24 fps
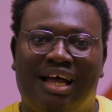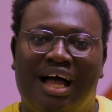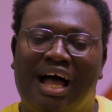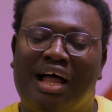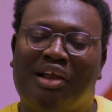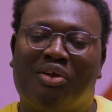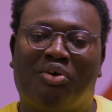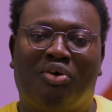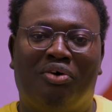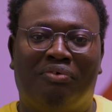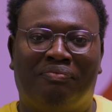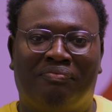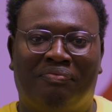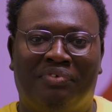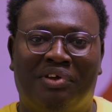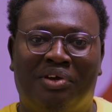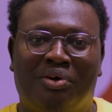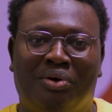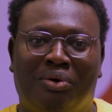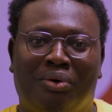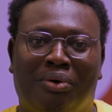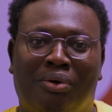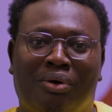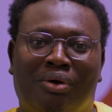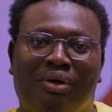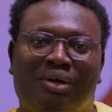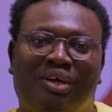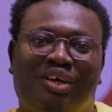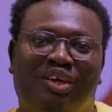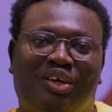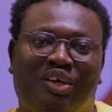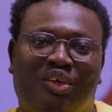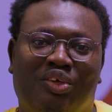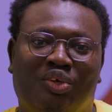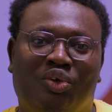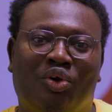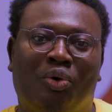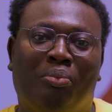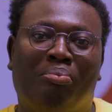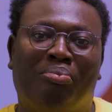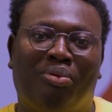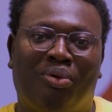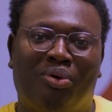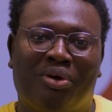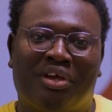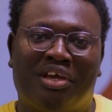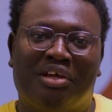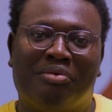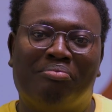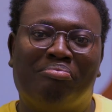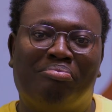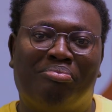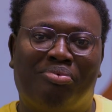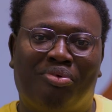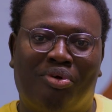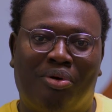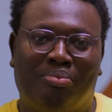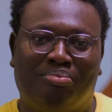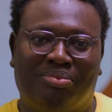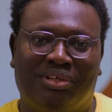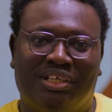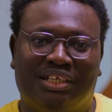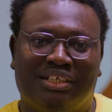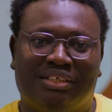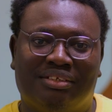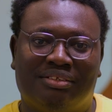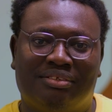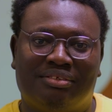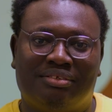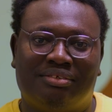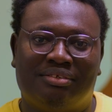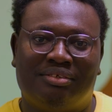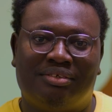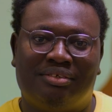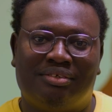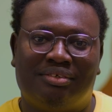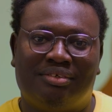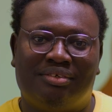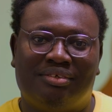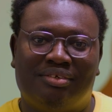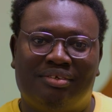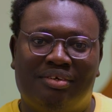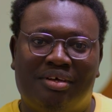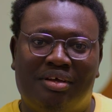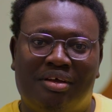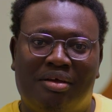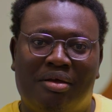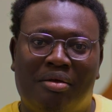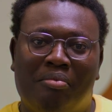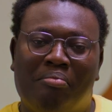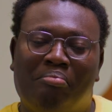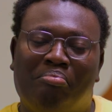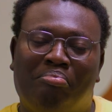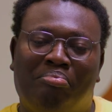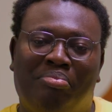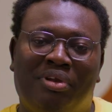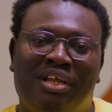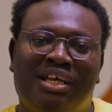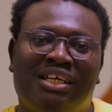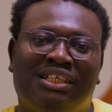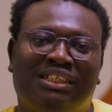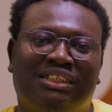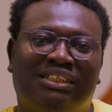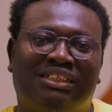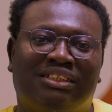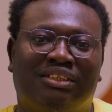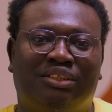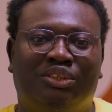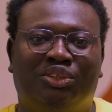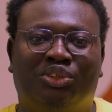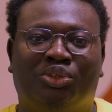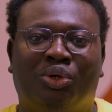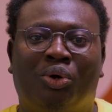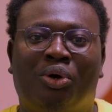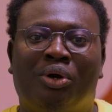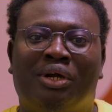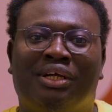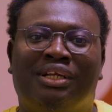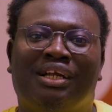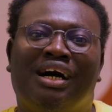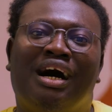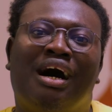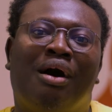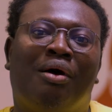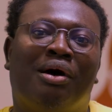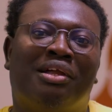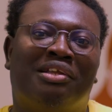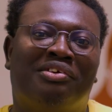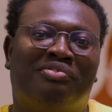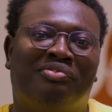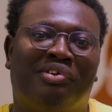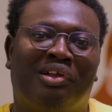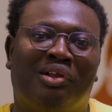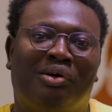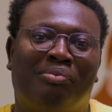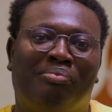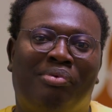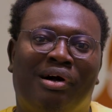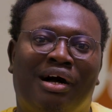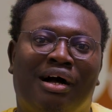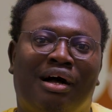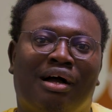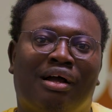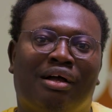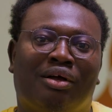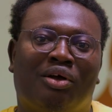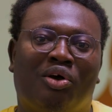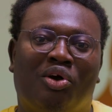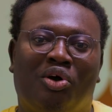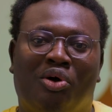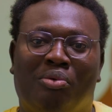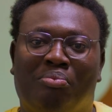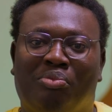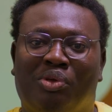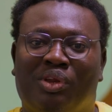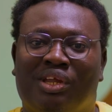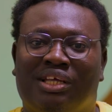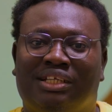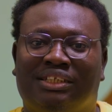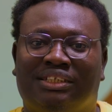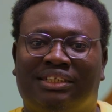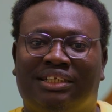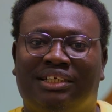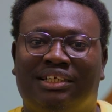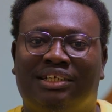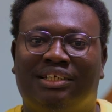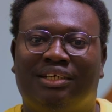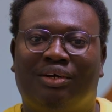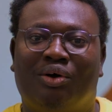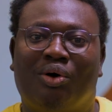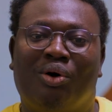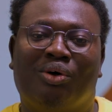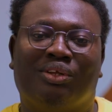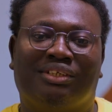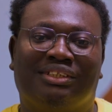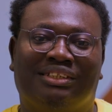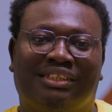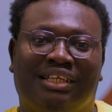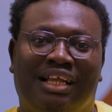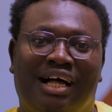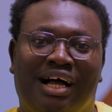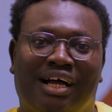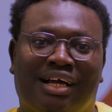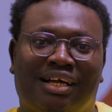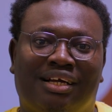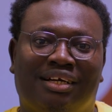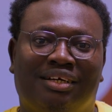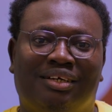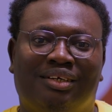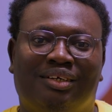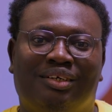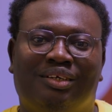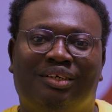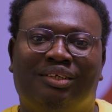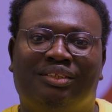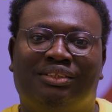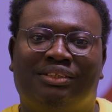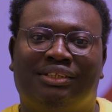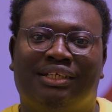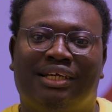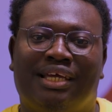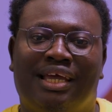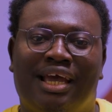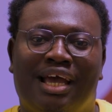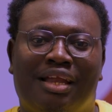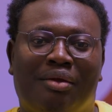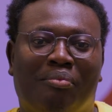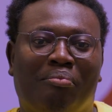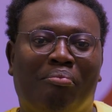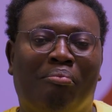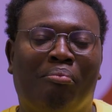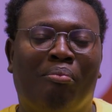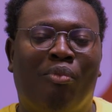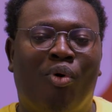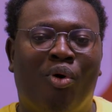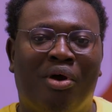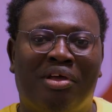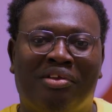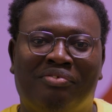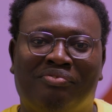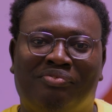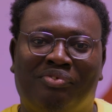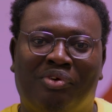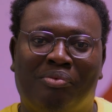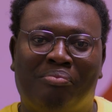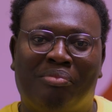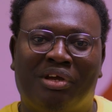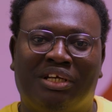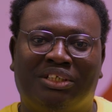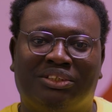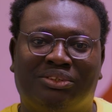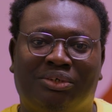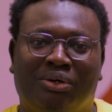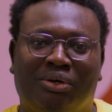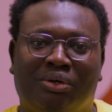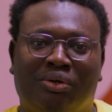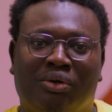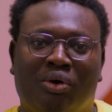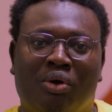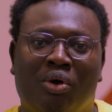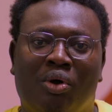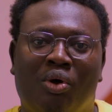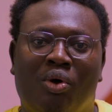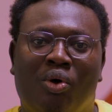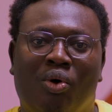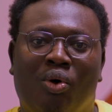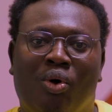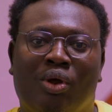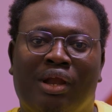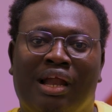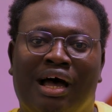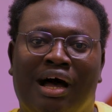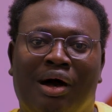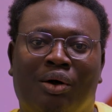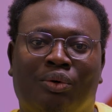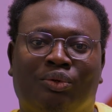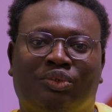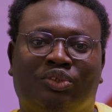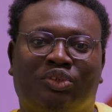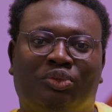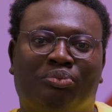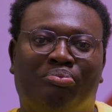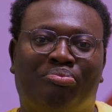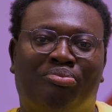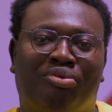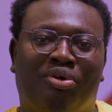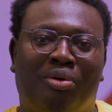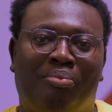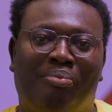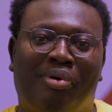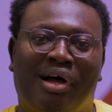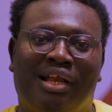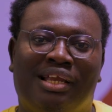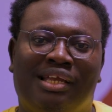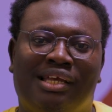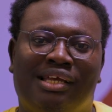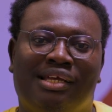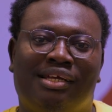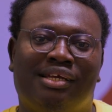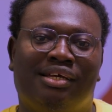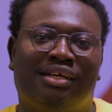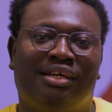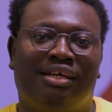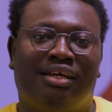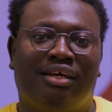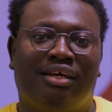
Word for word: and configure your plugin properly. Please join our developer community on Slack to get more information on how to properly